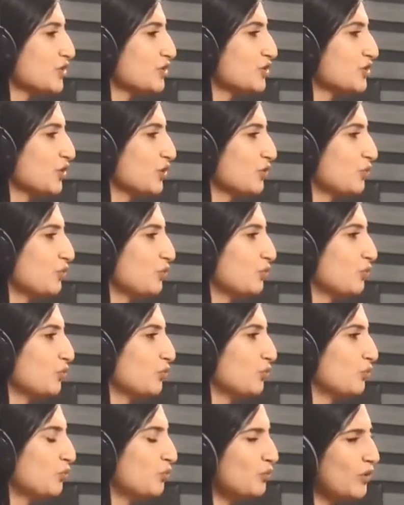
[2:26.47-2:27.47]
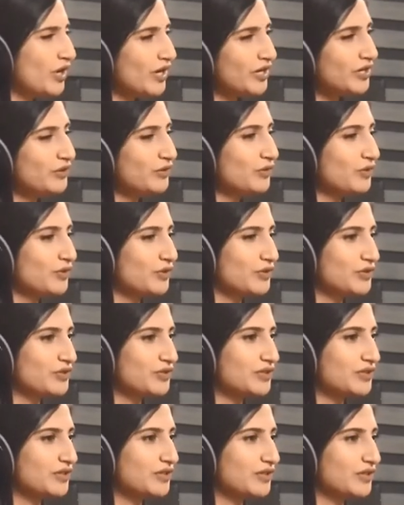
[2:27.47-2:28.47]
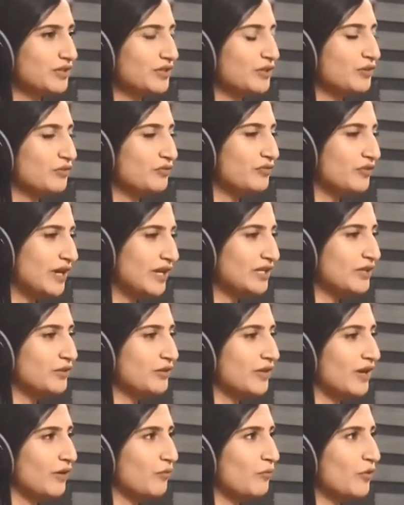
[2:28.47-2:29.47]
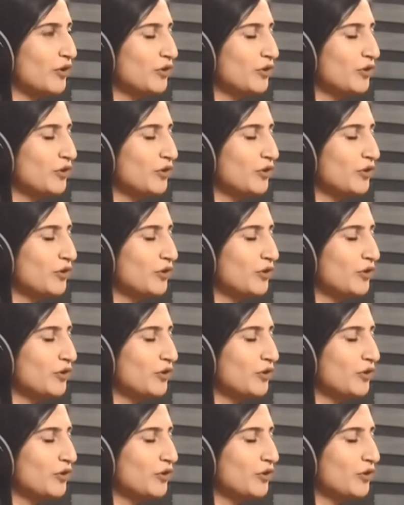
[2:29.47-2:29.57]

So why not, you know, value that?